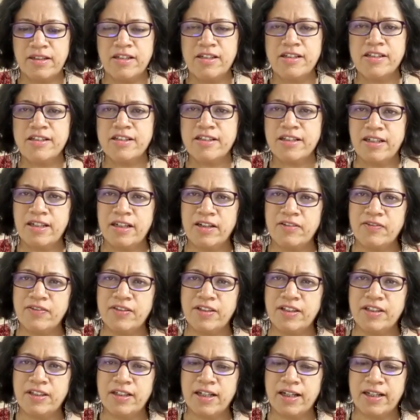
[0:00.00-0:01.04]
She
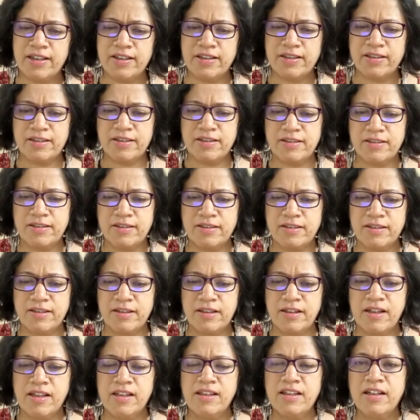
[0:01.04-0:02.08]
loved the night,
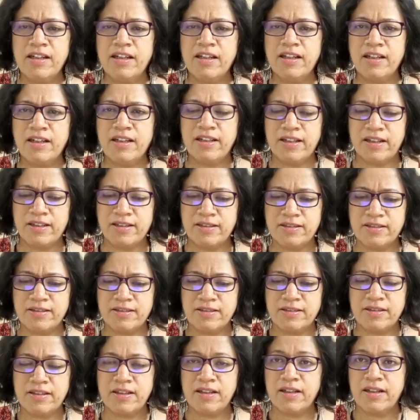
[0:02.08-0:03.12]
the inkiness,
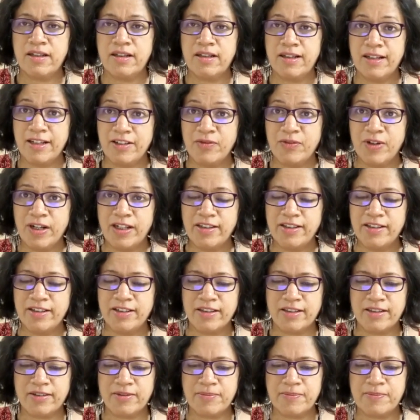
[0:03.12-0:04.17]

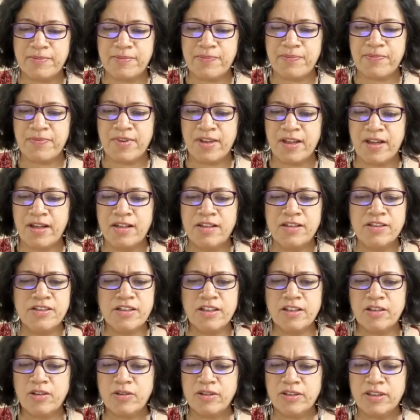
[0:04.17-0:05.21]
inviting.
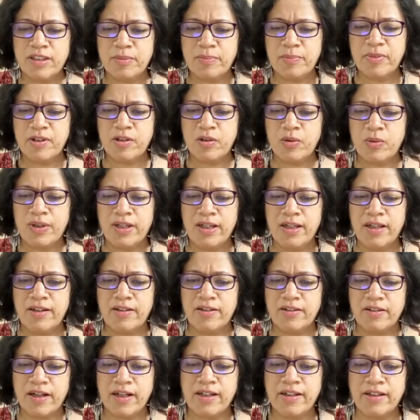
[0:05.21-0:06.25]
She could dip a quill
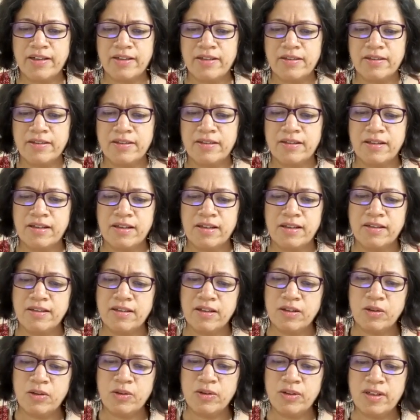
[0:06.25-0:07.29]
and write,
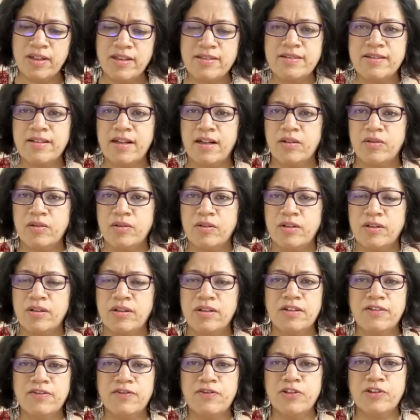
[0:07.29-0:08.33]
the only sound,
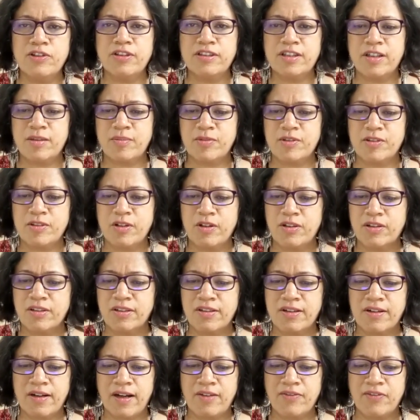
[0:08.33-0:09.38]
her footsteps on
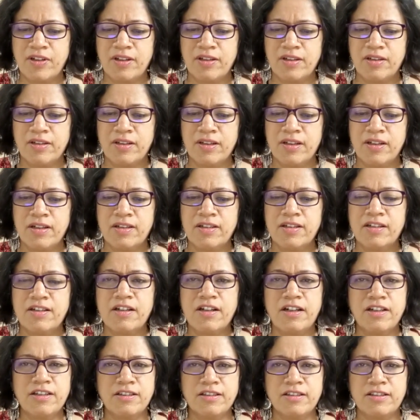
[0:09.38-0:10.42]
gravel,
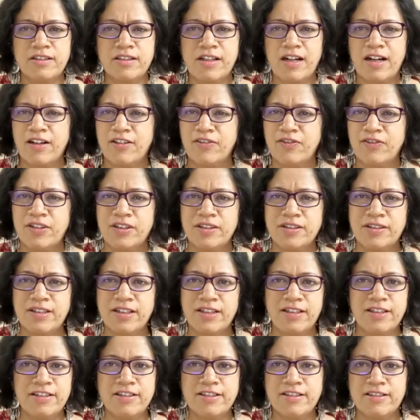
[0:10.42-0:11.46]
crunch after
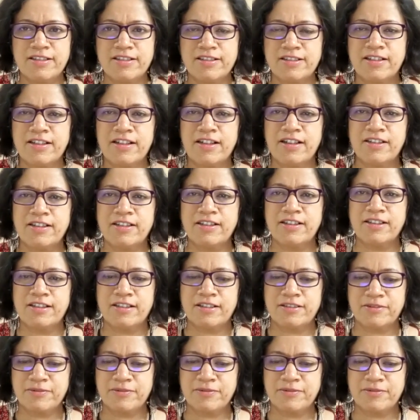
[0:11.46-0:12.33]
delicious crunch.